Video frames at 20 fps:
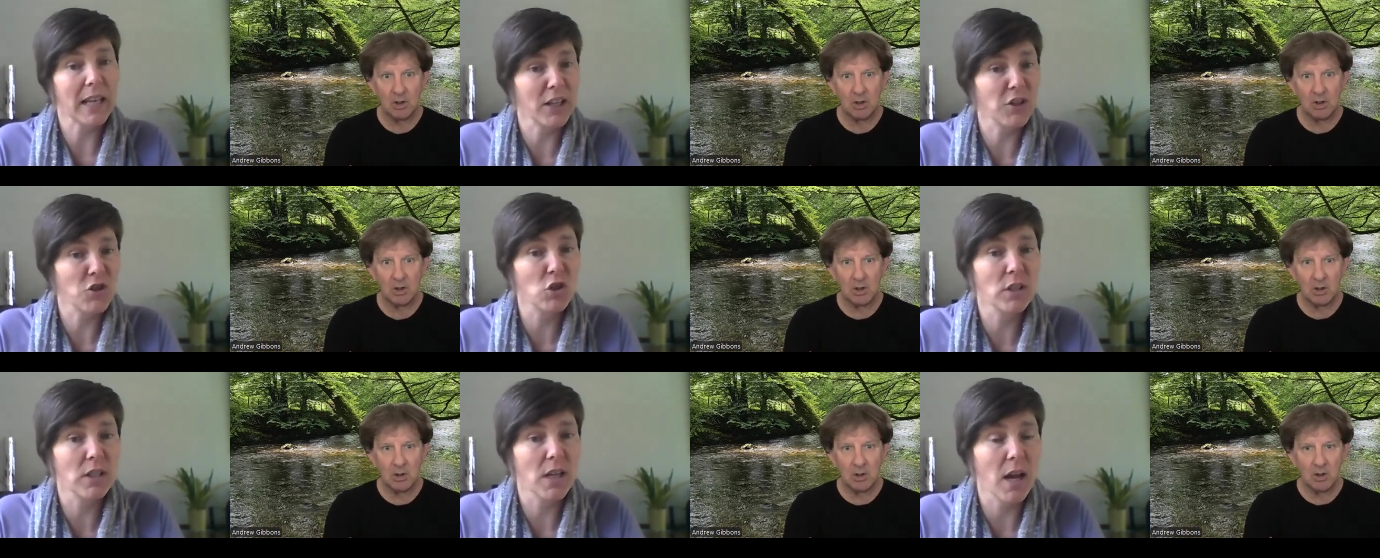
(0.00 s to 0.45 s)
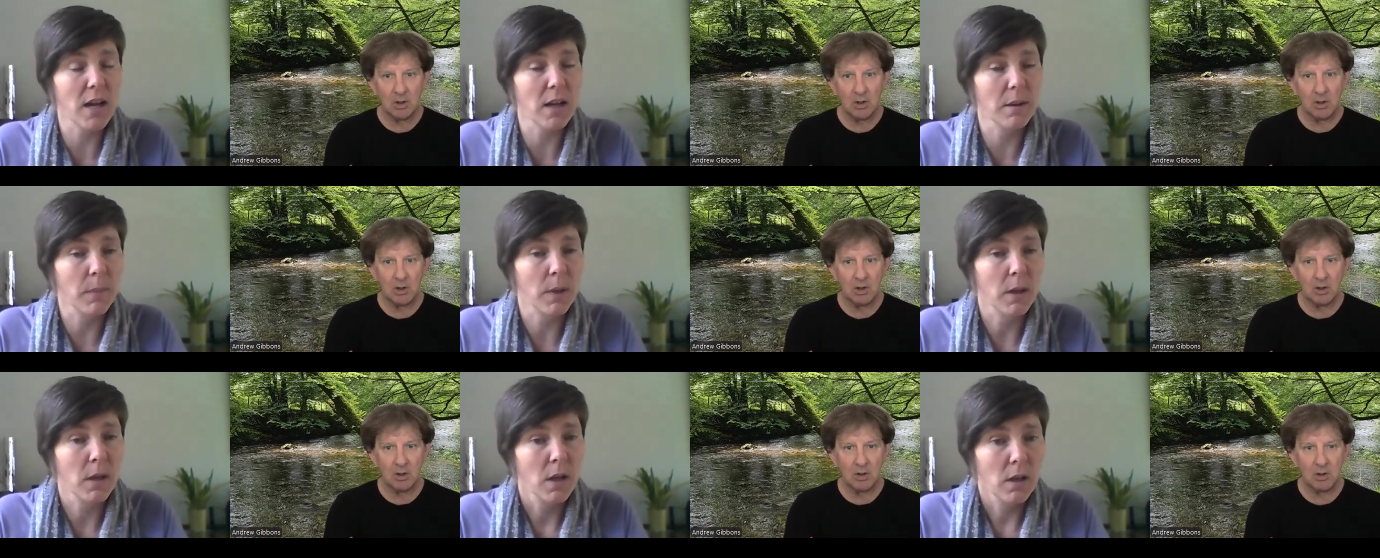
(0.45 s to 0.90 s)
Speaker 1: leisure
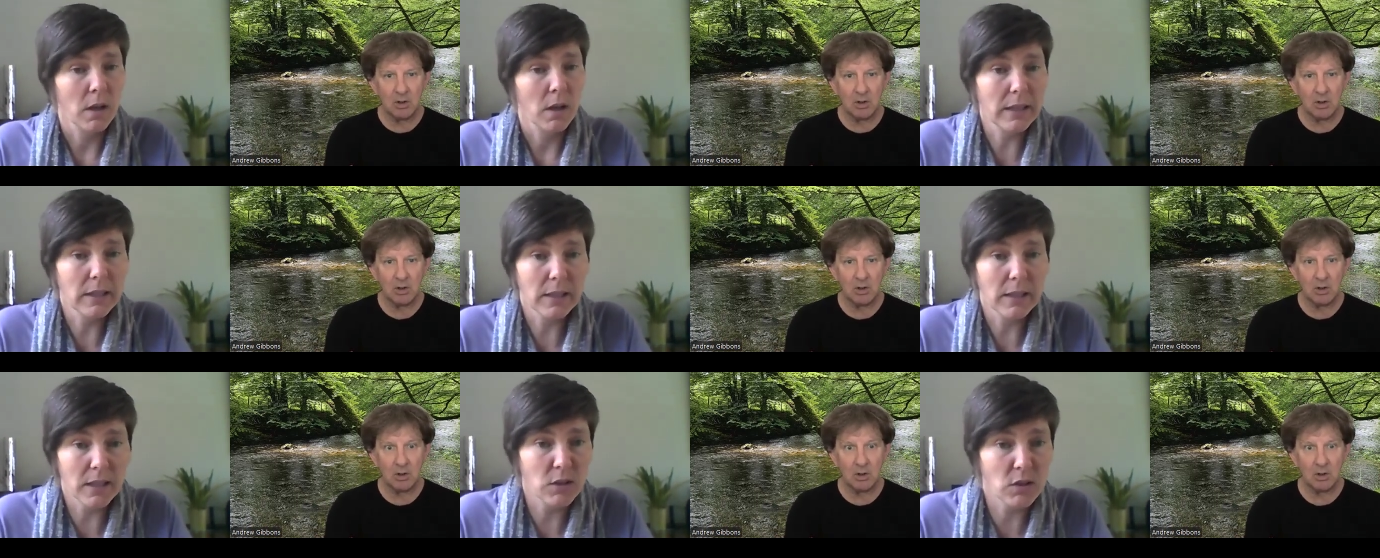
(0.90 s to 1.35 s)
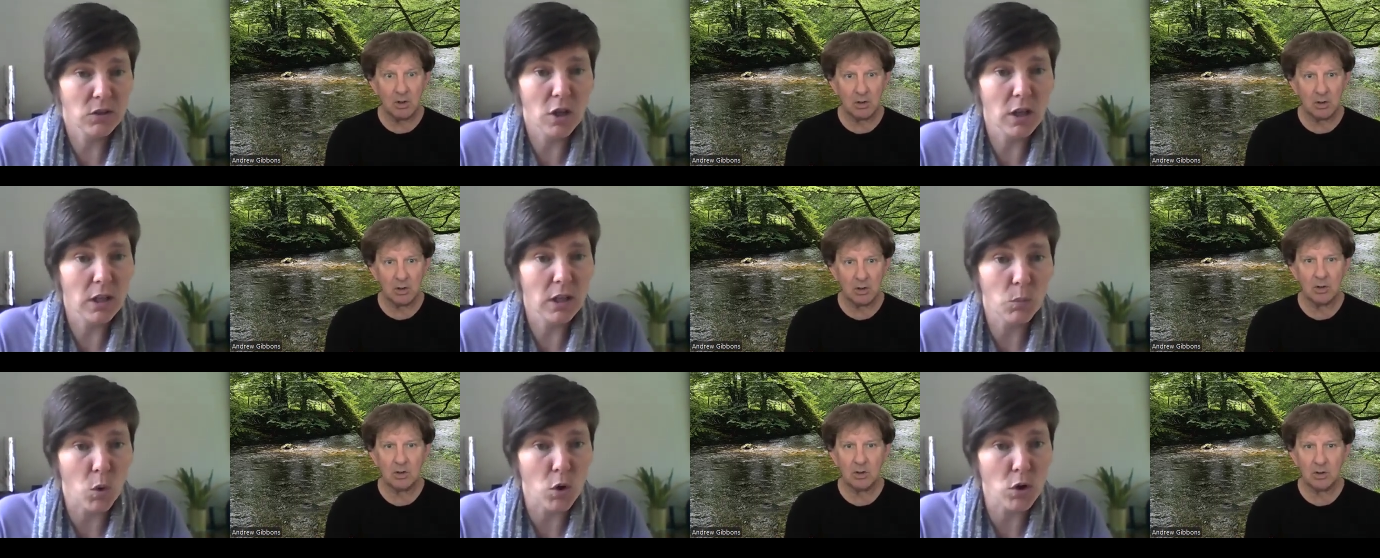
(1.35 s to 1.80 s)
time is,
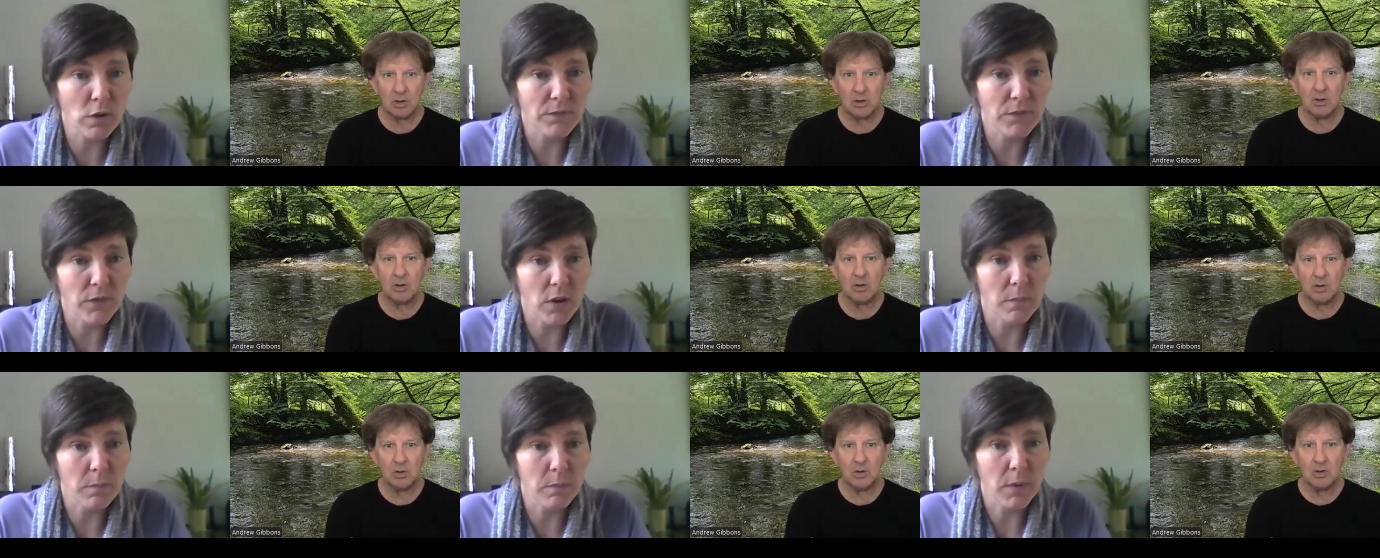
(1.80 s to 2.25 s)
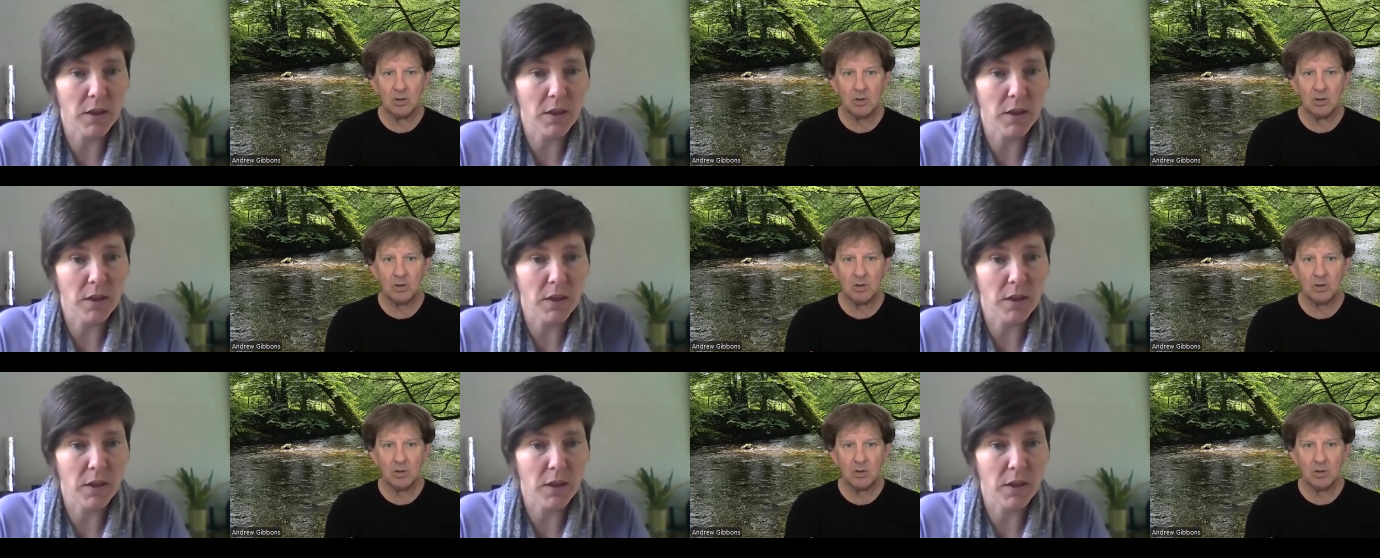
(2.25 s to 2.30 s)
certainly one of them.